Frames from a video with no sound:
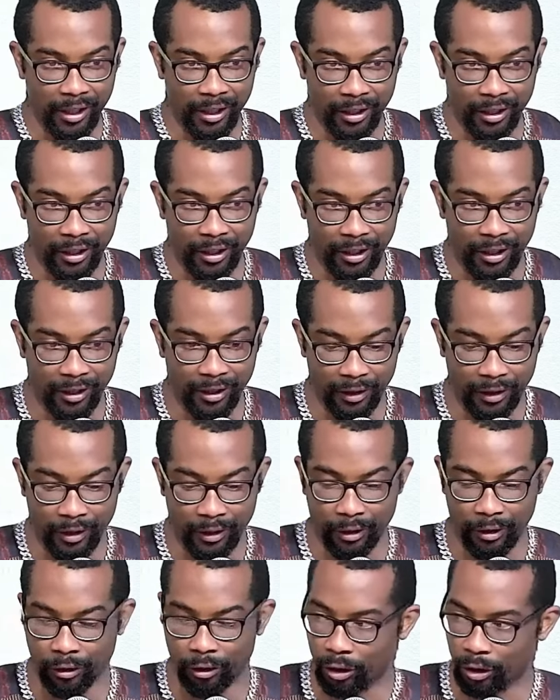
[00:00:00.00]
He
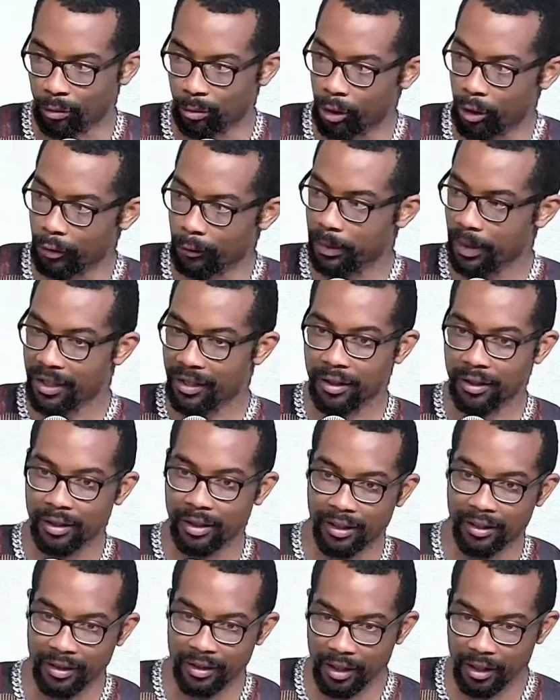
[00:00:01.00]
just walks past him and he
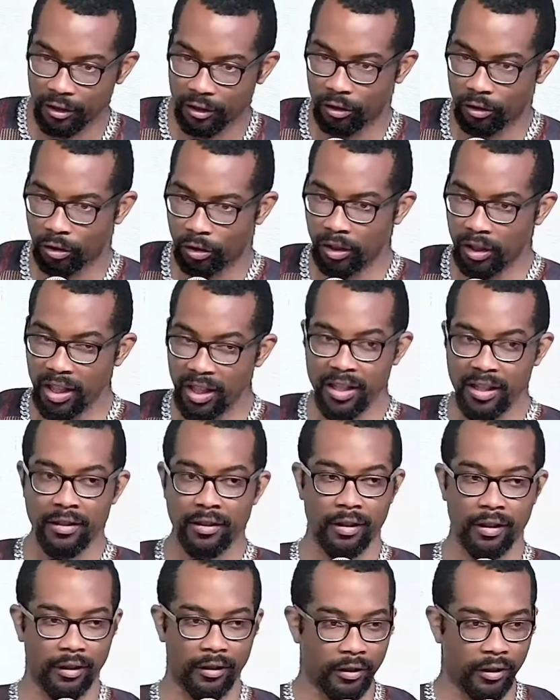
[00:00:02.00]
says,
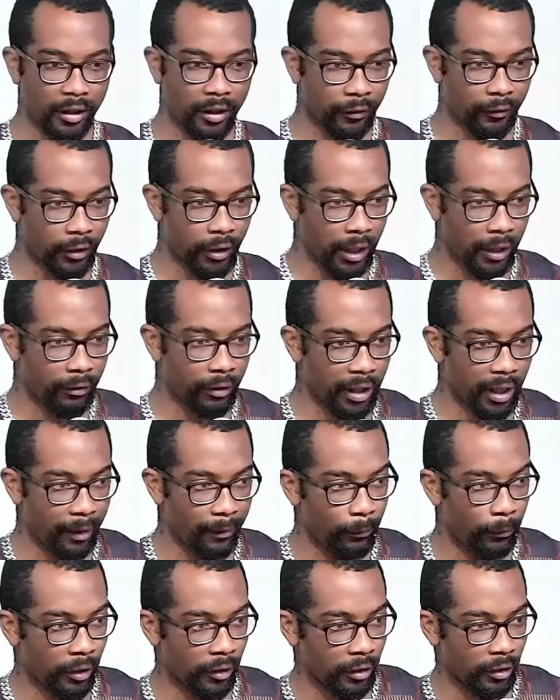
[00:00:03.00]
Jesus, Son of David, have
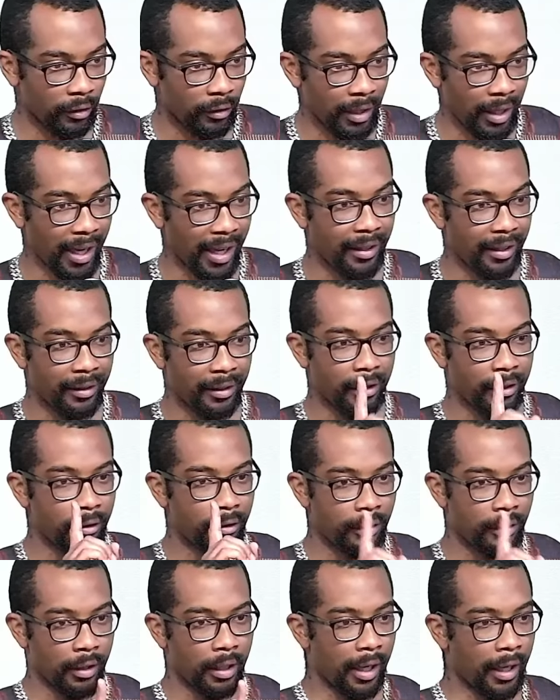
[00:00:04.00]
mercy.
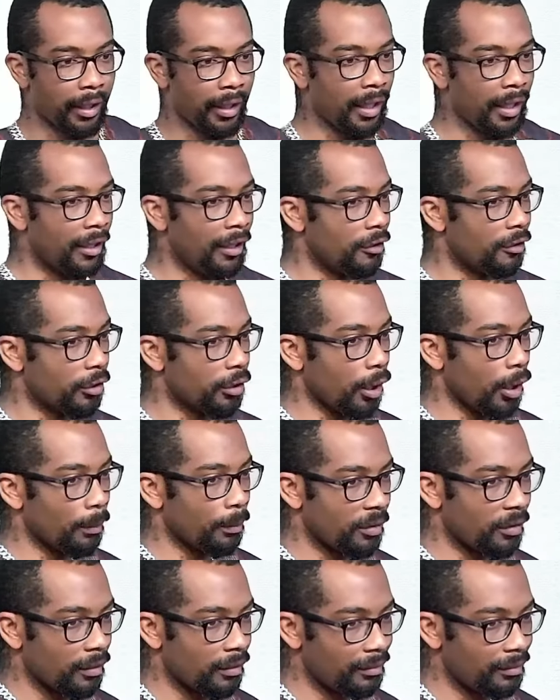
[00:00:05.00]
And then he stops.